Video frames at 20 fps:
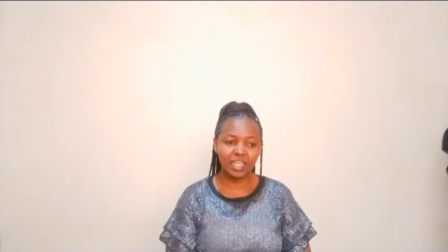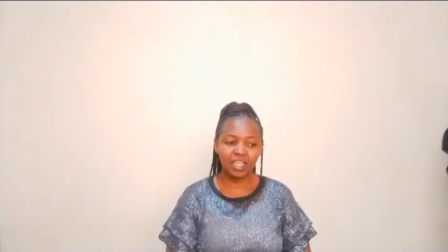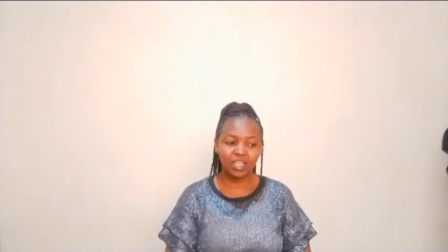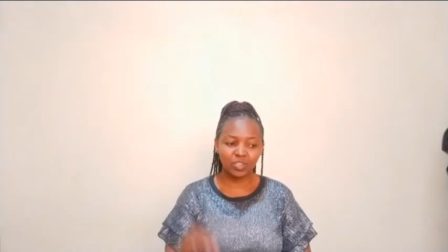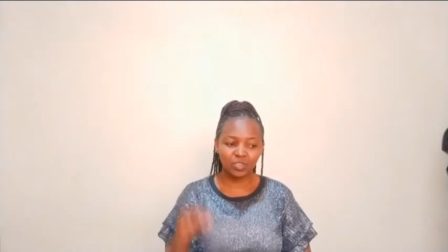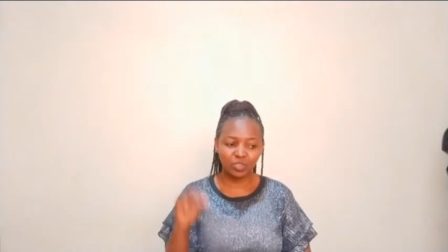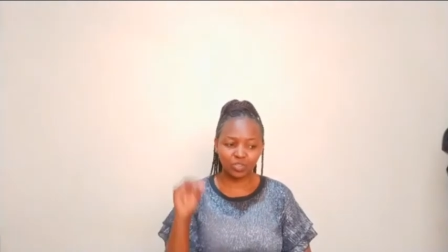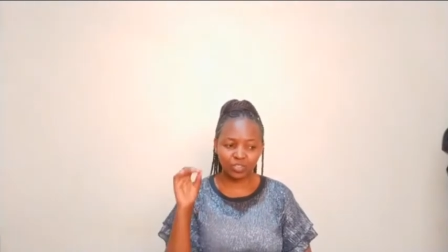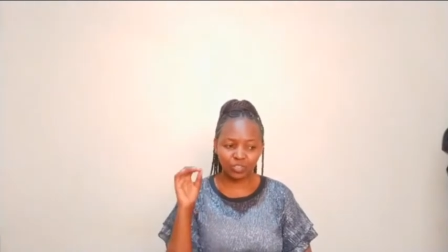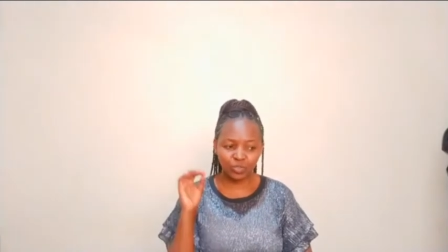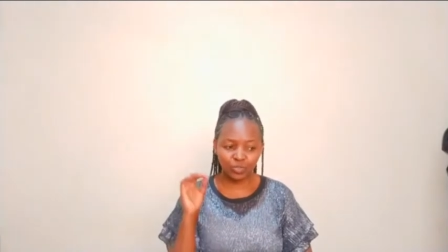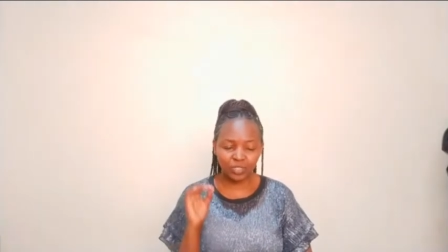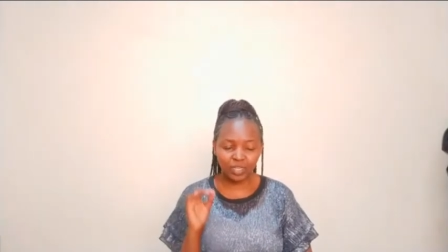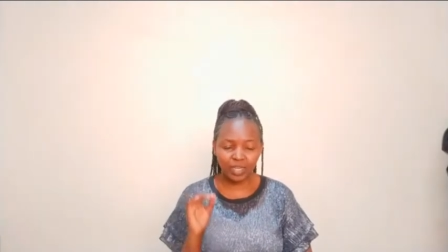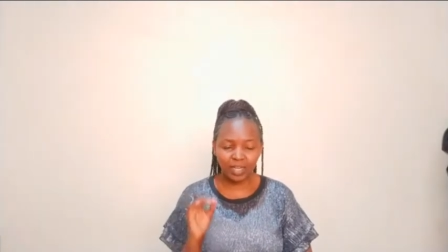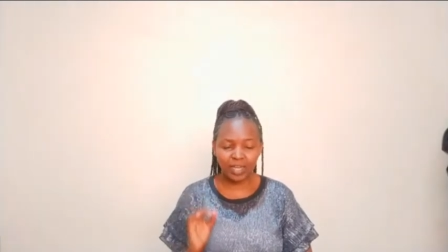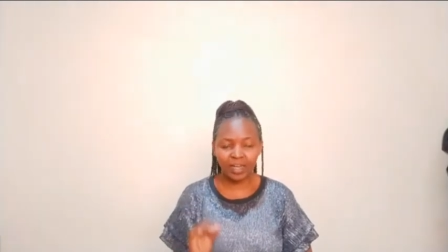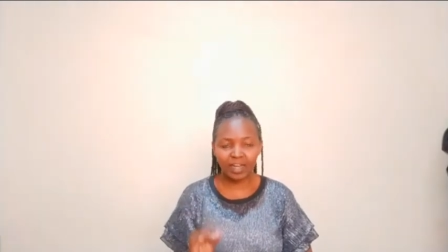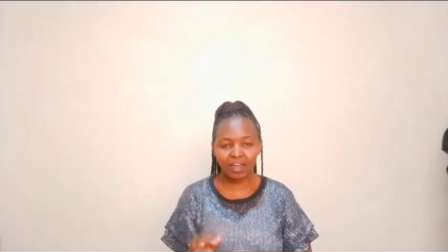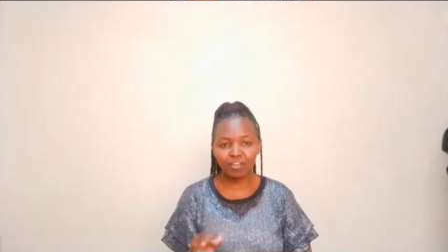you should
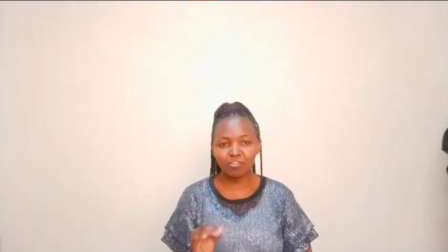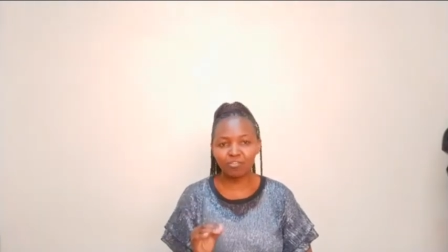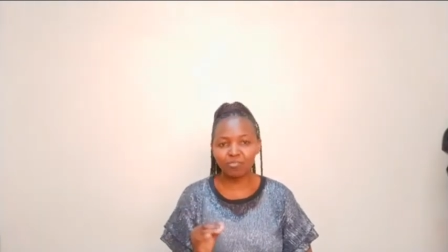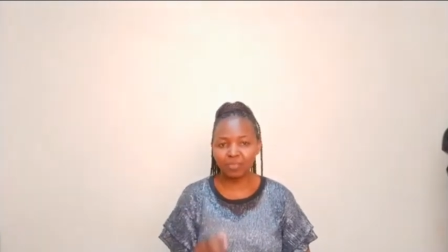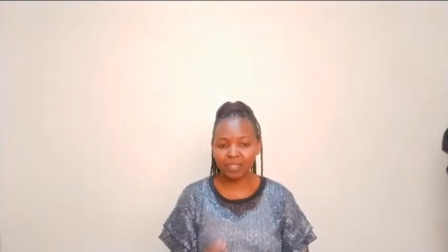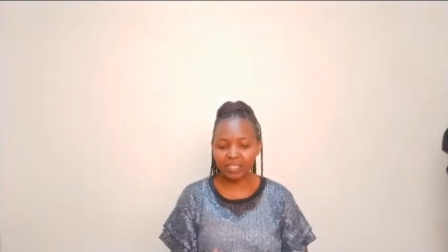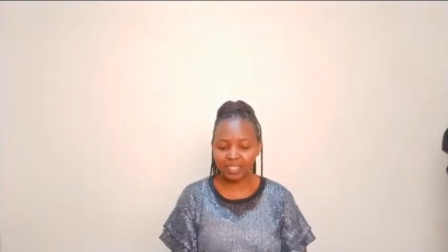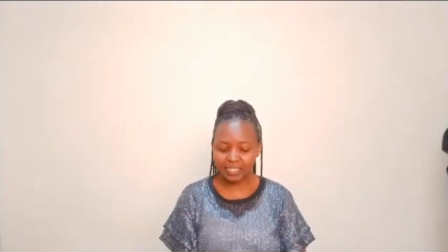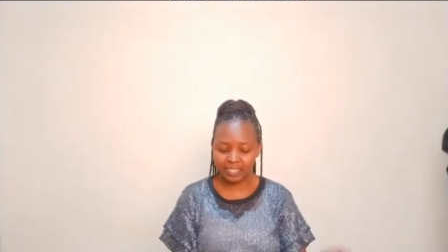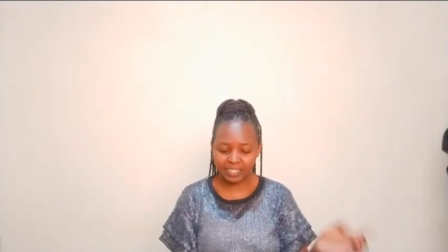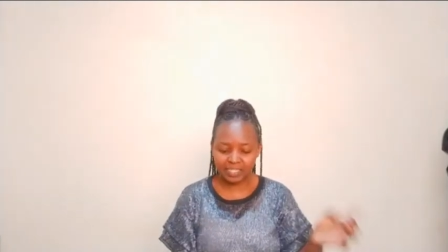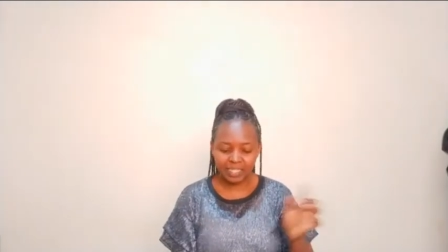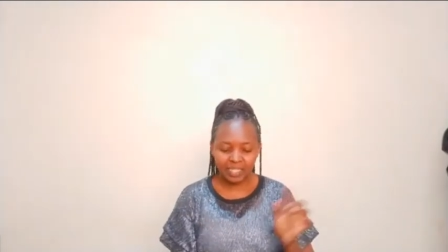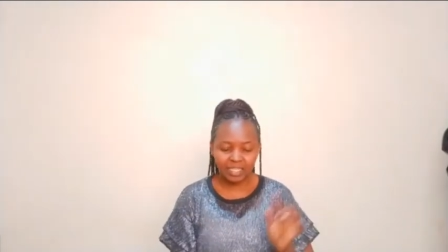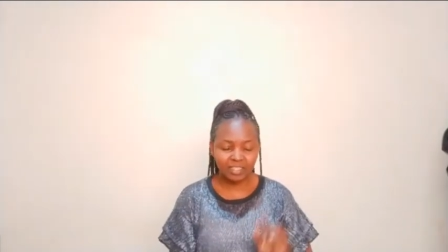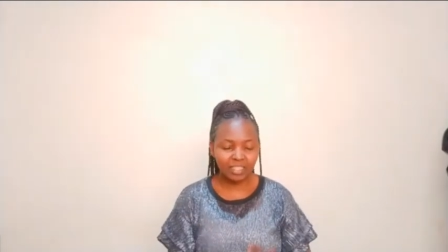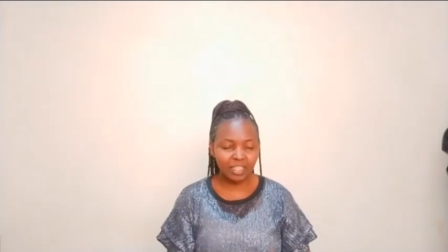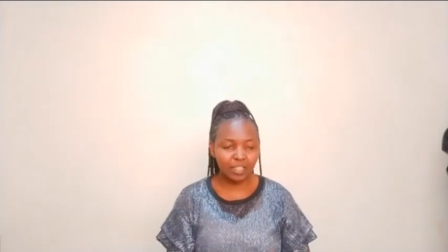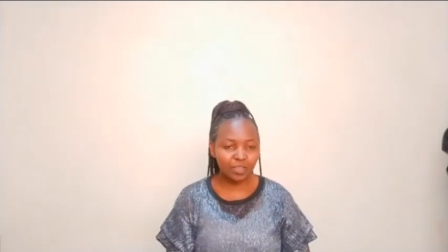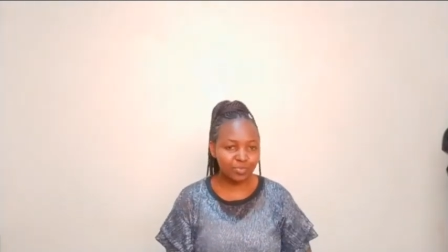have met
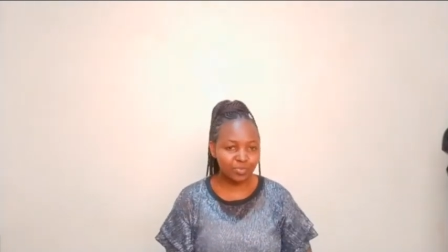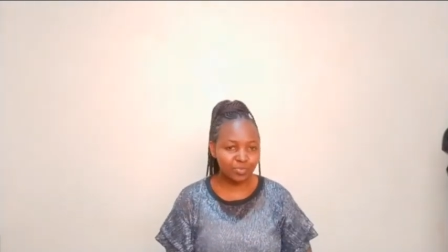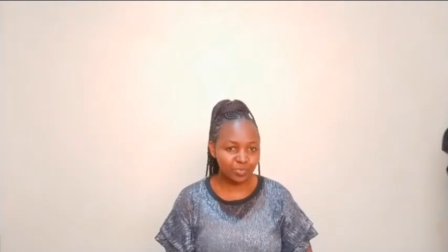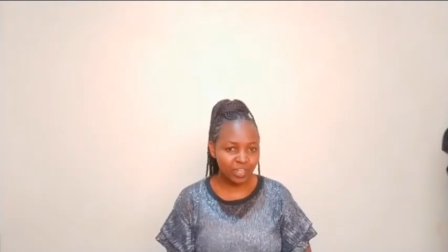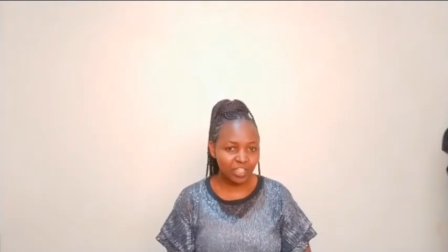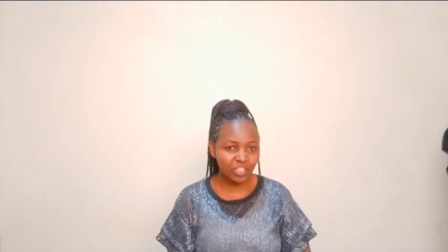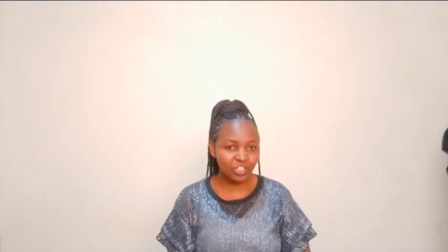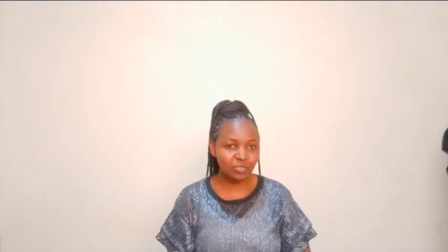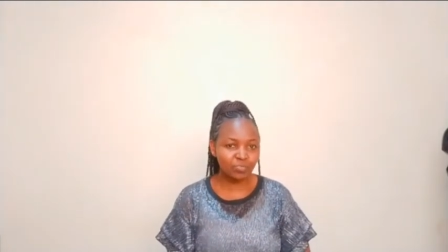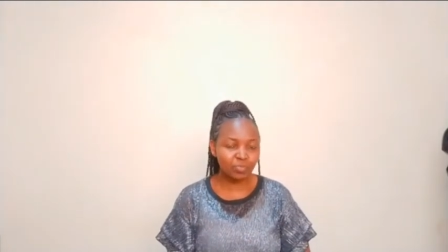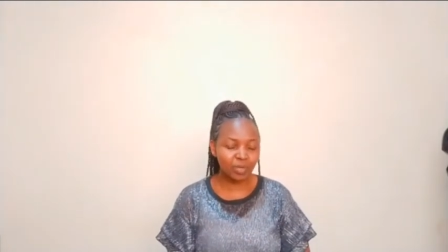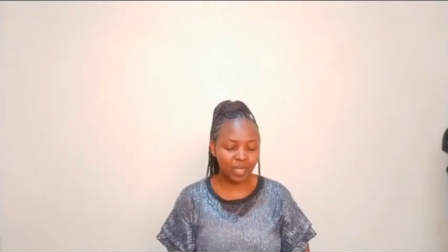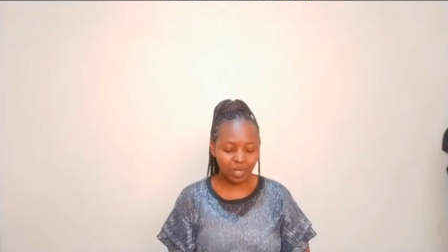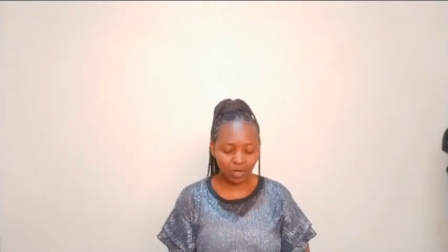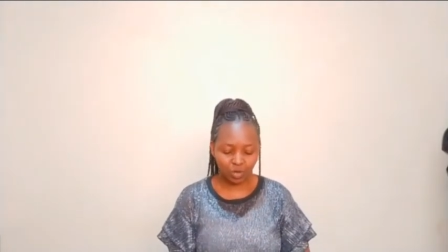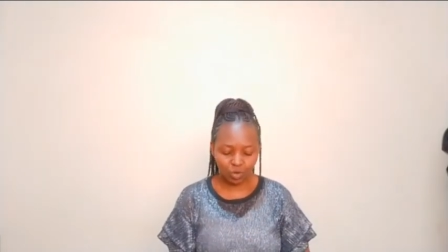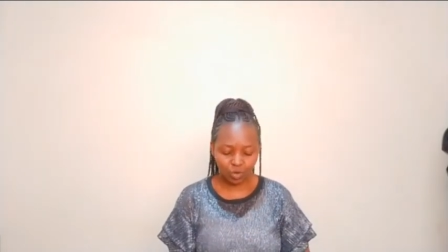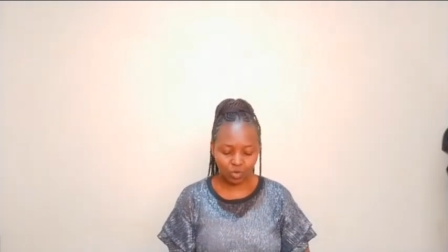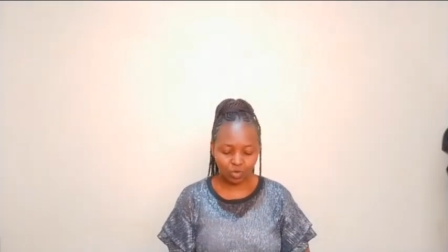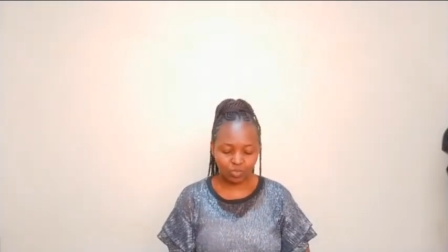the threshold
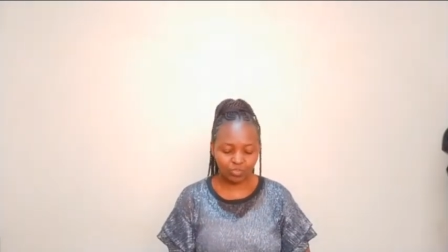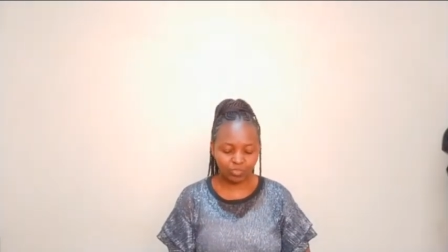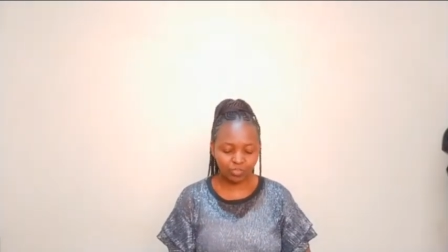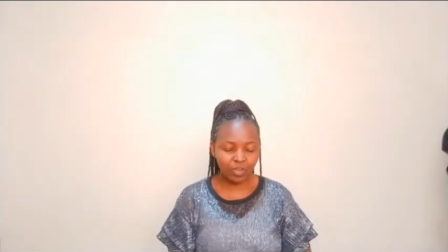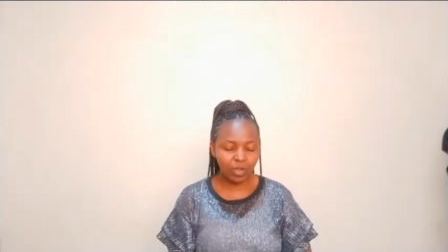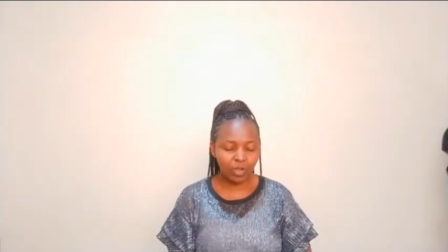of